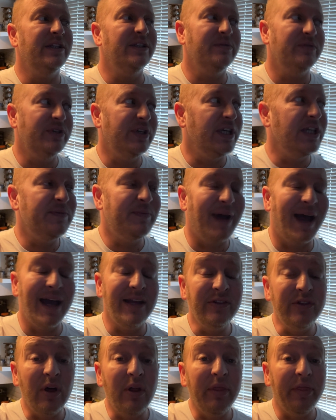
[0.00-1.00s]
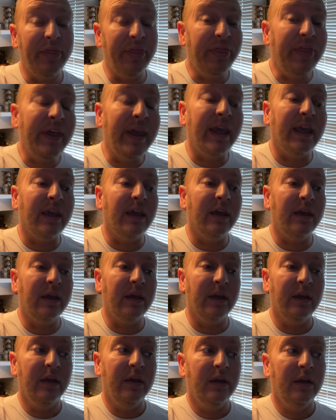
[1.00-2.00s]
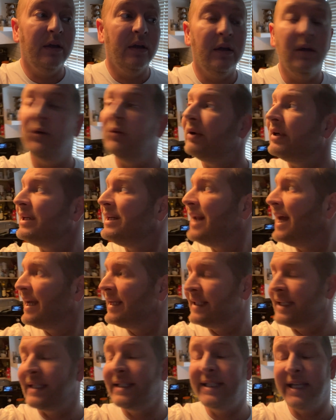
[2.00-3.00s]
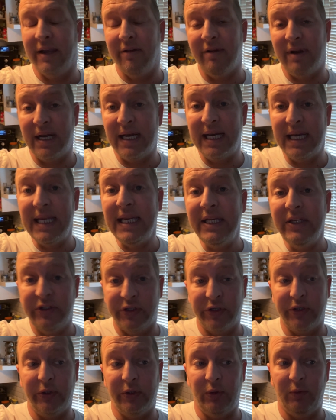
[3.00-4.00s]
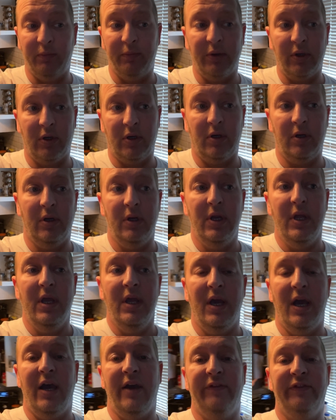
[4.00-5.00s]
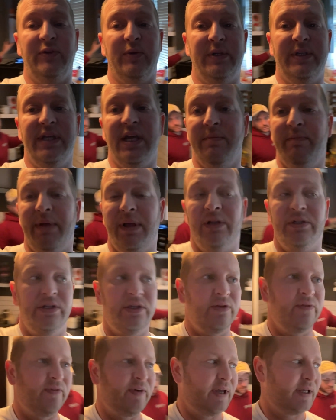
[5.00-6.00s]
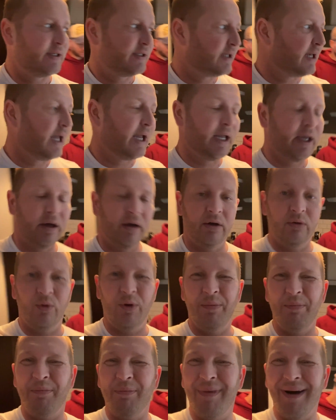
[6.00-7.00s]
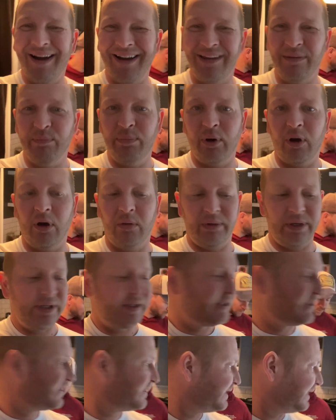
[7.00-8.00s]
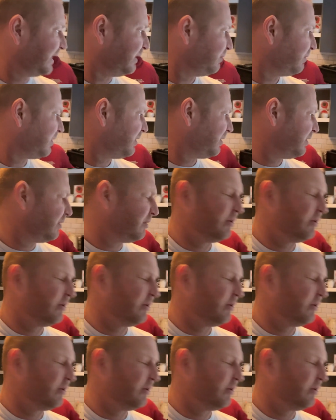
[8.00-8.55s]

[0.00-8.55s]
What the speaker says: some cheese, but I don't think we necessarily need to, but after we take Belle to the vets later, we might pop, let's see what.